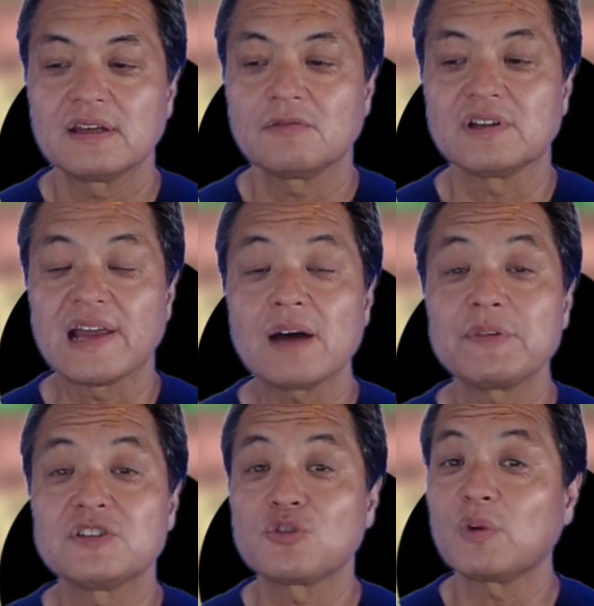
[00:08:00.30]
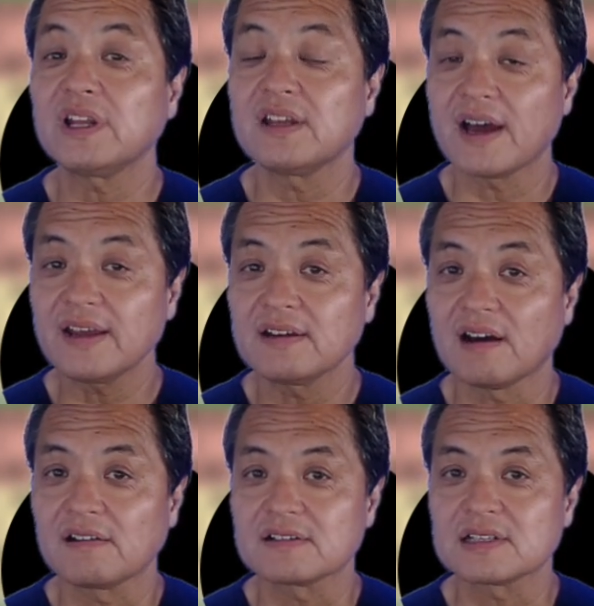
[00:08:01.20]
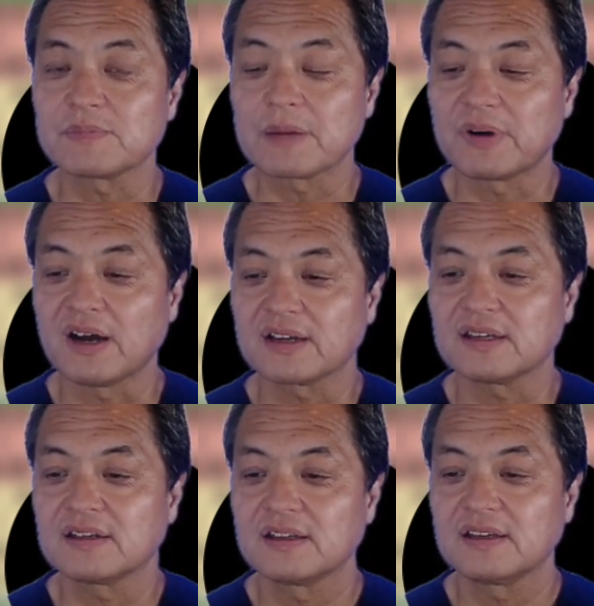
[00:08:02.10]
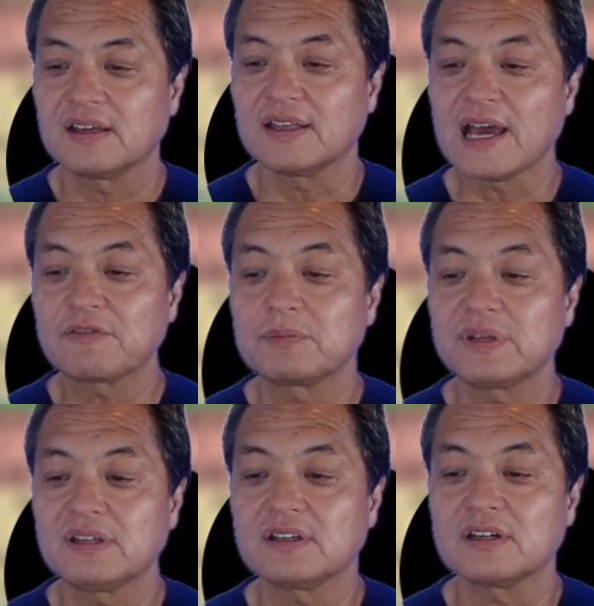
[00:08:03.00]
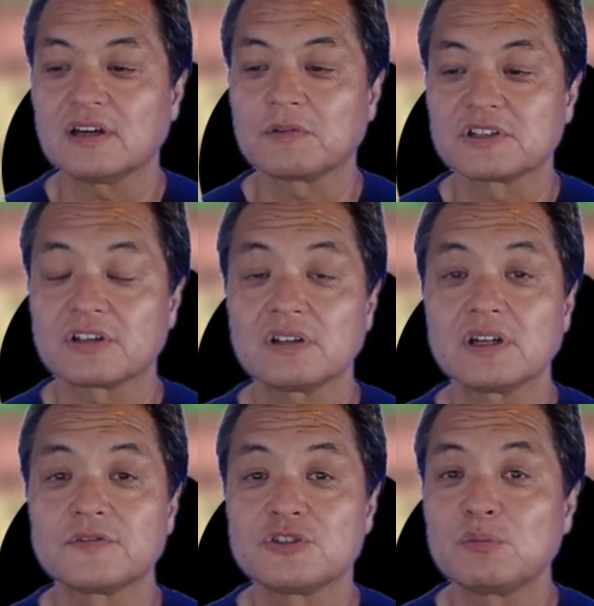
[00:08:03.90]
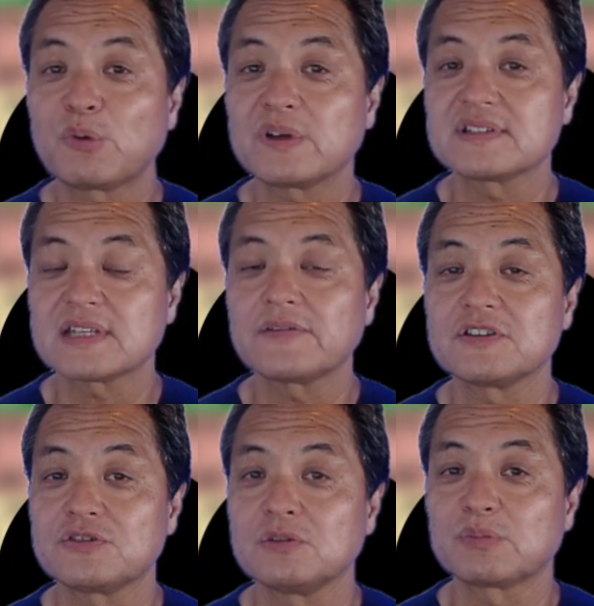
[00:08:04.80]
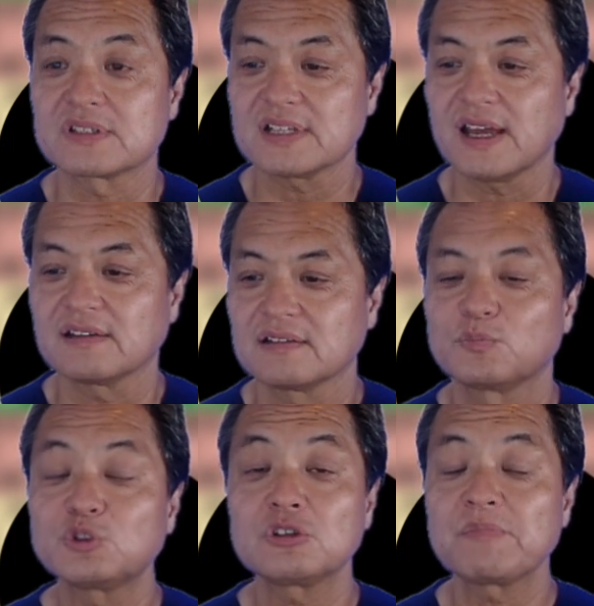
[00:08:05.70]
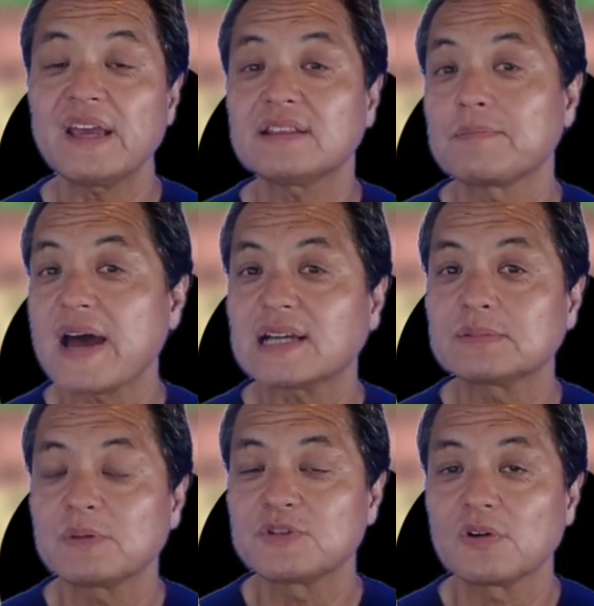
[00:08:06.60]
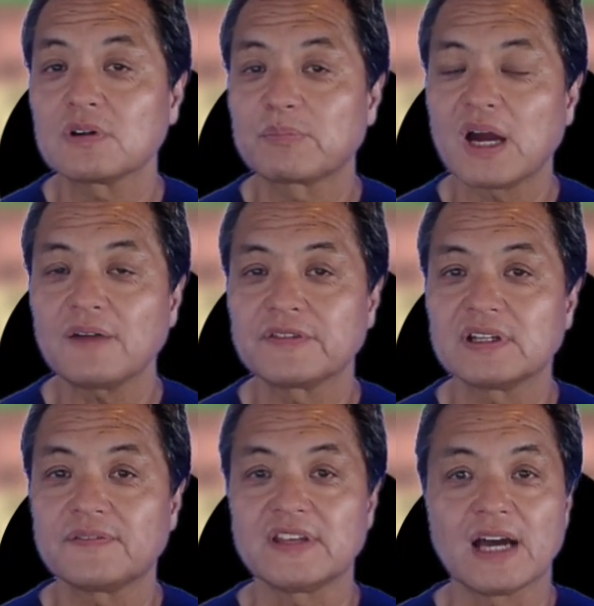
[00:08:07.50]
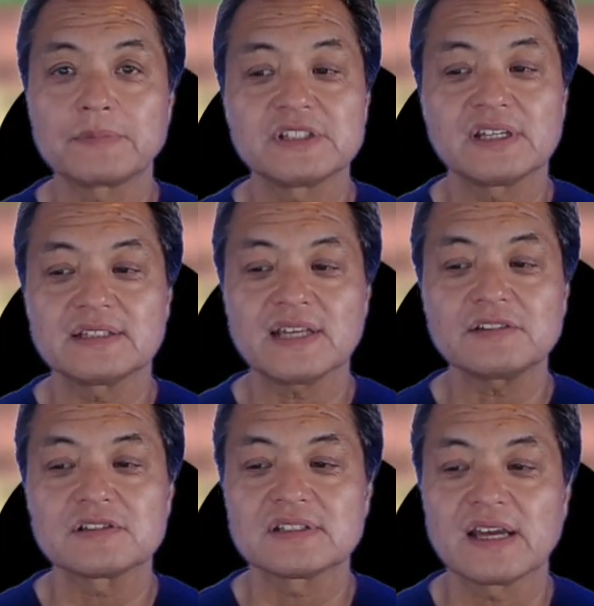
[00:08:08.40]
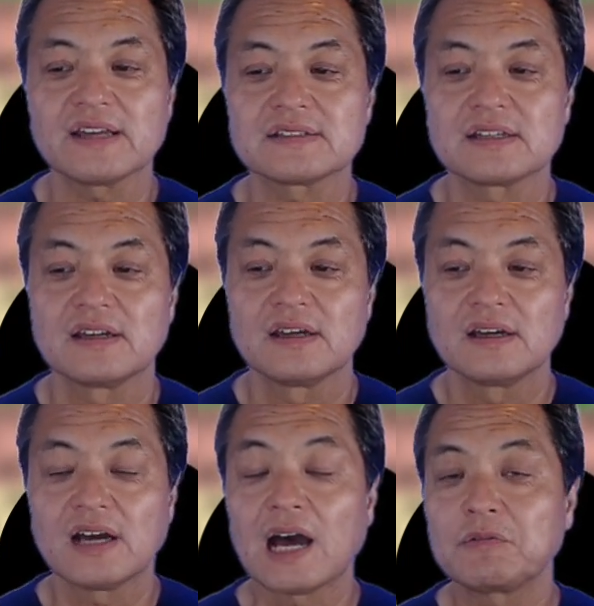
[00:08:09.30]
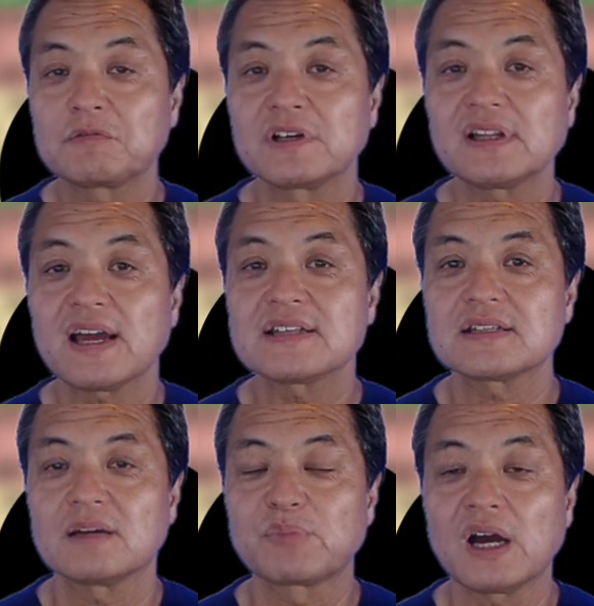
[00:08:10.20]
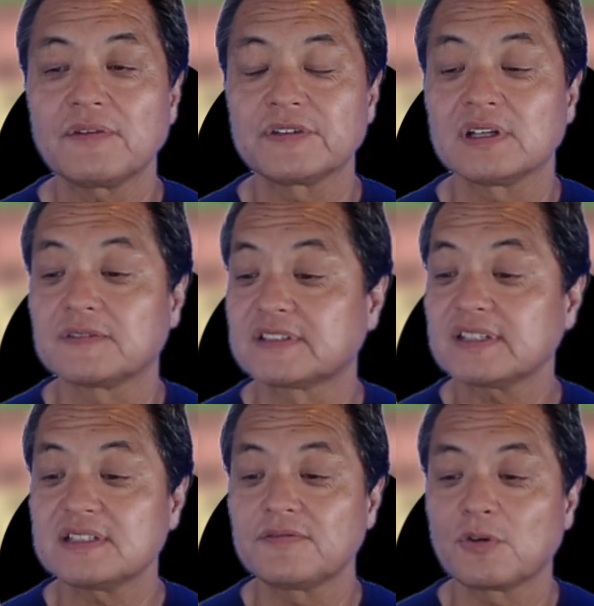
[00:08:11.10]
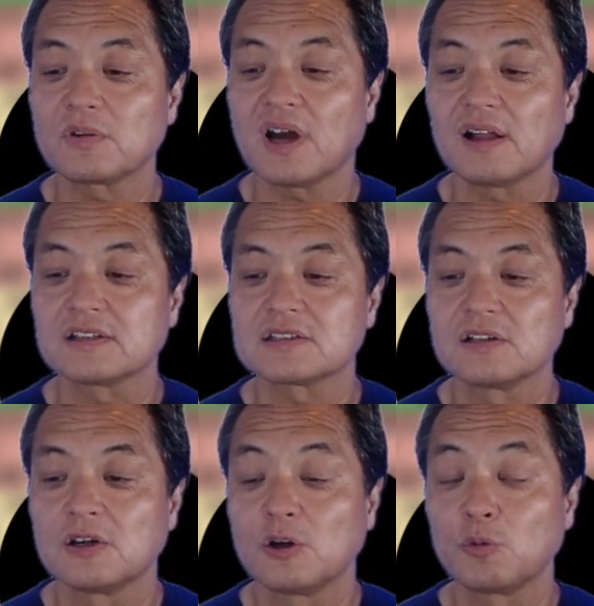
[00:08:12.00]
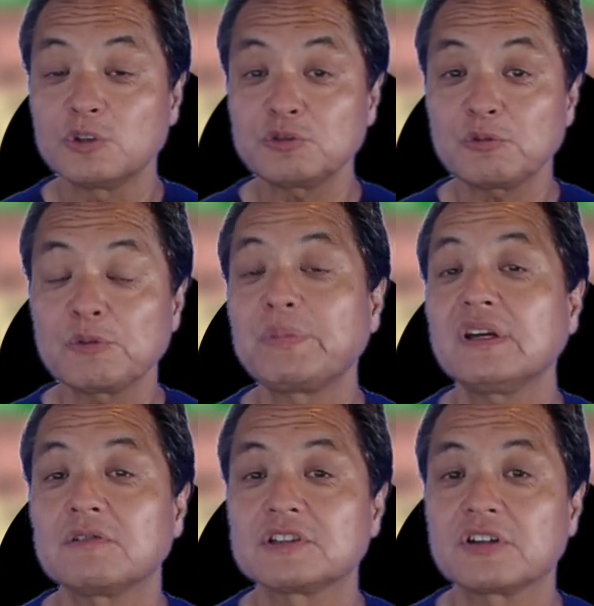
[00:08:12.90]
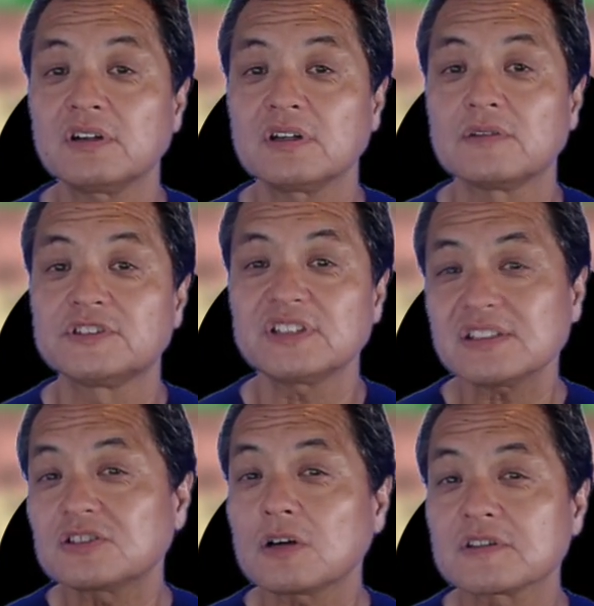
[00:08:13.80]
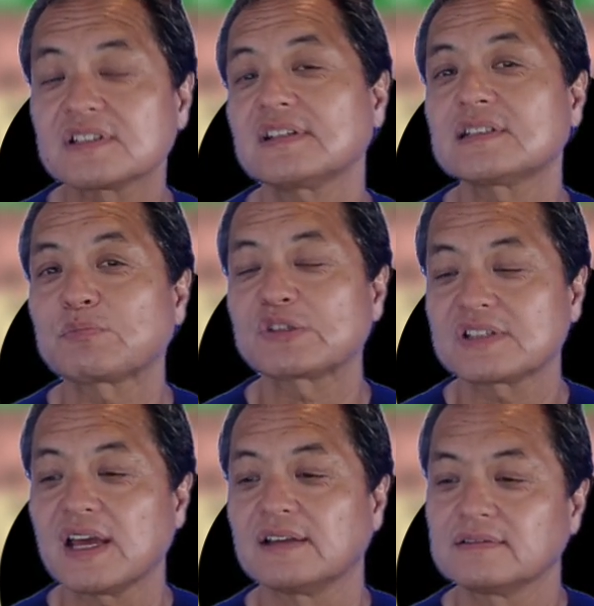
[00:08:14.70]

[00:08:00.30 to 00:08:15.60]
would now be $29 in my pocket, and that would be a return of 2.72%, which would make the maximum total profit if the option gets exercised. I would realize a profit of $64, which would be a return of just over 6%.